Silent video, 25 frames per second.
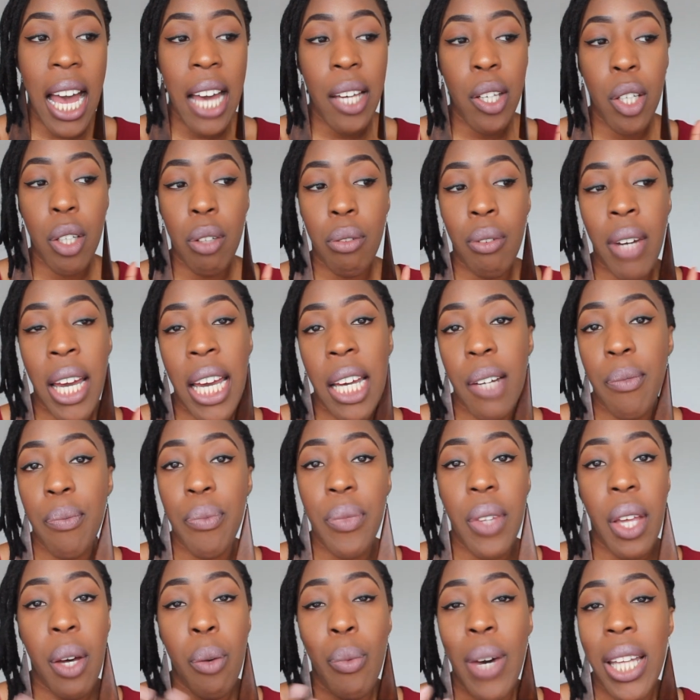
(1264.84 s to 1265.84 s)
and create
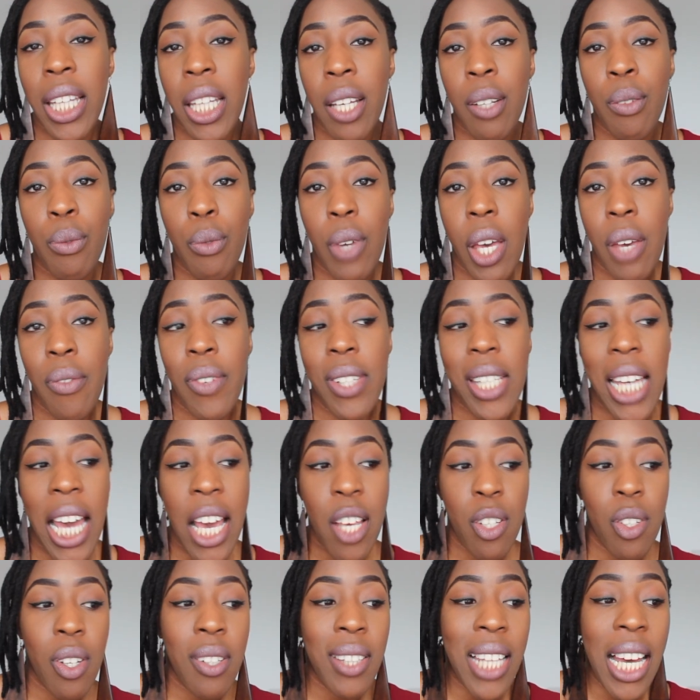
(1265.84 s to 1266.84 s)
a wedding
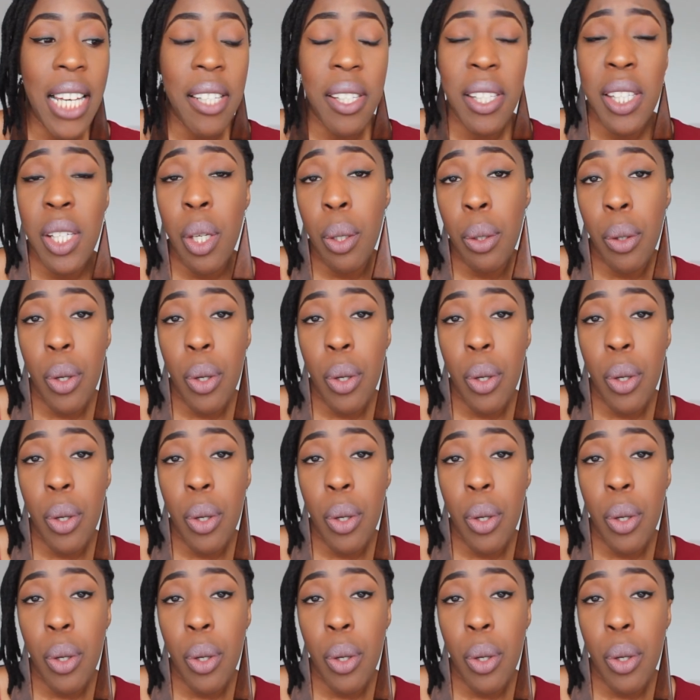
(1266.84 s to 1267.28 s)
invitation that still